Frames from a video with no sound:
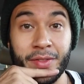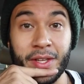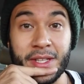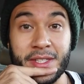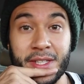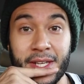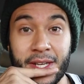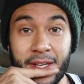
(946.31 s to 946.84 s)

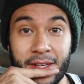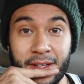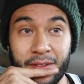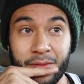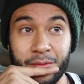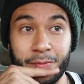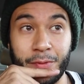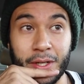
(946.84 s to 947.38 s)
that's
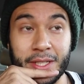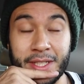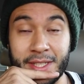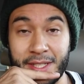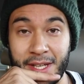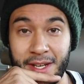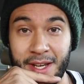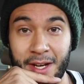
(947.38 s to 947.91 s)

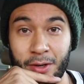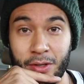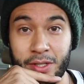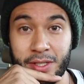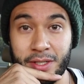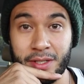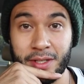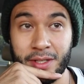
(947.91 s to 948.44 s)
fucking 10
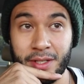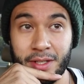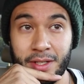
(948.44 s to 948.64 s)
hours?